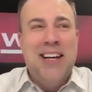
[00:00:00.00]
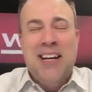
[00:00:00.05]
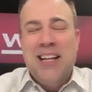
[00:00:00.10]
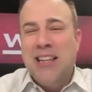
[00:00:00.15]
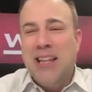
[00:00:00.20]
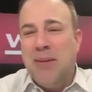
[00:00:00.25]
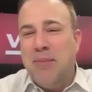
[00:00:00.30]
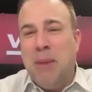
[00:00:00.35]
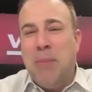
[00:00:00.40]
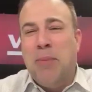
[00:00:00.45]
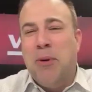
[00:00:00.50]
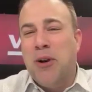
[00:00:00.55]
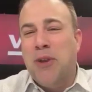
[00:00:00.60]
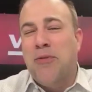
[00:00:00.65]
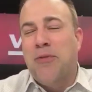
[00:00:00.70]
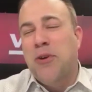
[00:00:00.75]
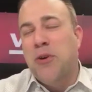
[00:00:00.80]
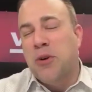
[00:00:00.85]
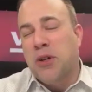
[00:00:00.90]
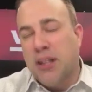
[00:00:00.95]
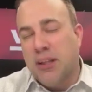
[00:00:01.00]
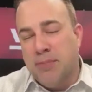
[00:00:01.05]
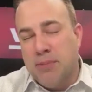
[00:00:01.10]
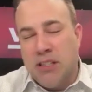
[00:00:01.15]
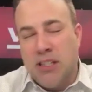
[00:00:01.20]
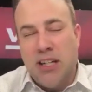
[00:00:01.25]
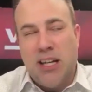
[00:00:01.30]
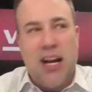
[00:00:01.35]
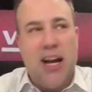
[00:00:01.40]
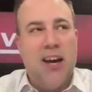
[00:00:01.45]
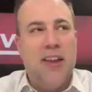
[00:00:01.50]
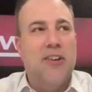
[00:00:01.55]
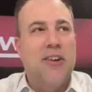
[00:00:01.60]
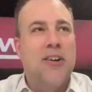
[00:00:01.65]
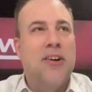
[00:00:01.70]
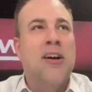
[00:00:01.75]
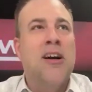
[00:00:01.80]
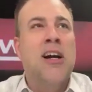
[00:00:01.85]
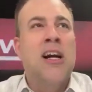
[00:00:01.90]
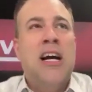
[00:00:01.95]
Let me put a few clips
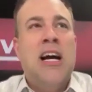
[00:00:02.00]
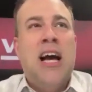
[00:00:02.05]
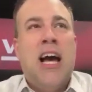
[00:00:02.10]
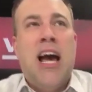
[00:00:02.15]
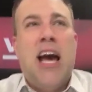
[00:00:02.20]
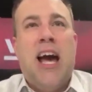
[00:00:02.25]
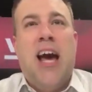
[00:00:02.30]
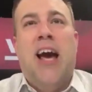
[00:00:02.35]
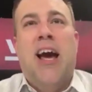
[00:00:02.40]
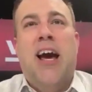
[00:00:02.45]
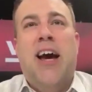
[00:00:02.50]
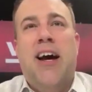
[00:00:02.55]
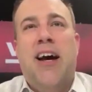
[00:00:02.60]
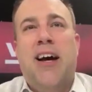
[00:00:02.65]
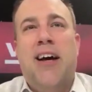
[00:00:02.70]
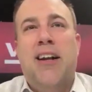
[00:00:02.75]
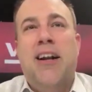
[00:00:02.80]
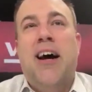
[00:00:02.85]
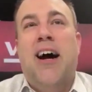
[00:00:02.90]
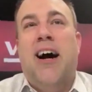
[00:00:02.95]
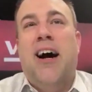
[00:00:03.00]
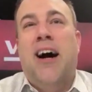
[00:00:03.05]
together. And